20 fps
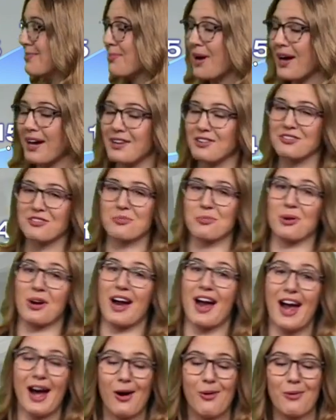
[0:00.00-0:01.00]
miles per
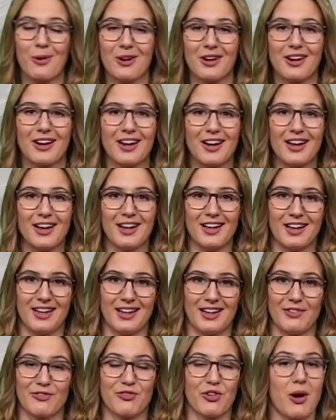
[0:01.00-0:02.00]
hour
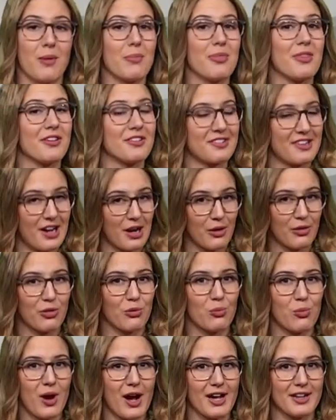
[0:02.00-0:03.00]
from the
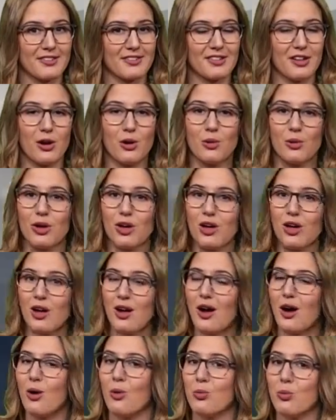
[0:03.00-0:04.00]
southwest. So
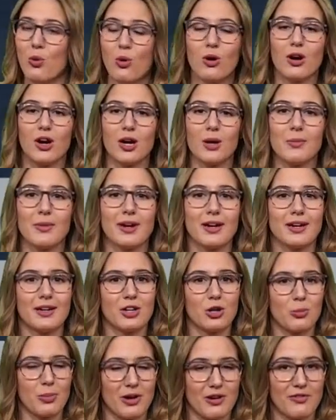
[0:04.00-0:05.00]
a warm and a
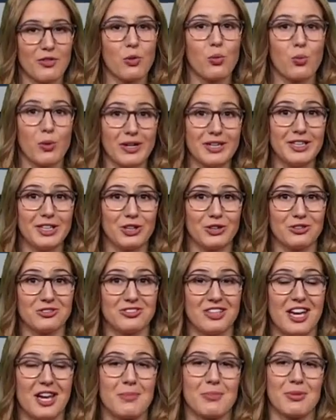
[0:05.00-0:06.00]
little bit of a windier
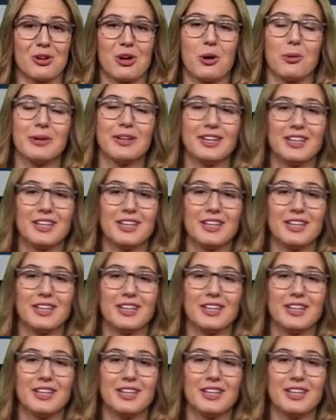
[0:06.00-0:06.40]
day, but going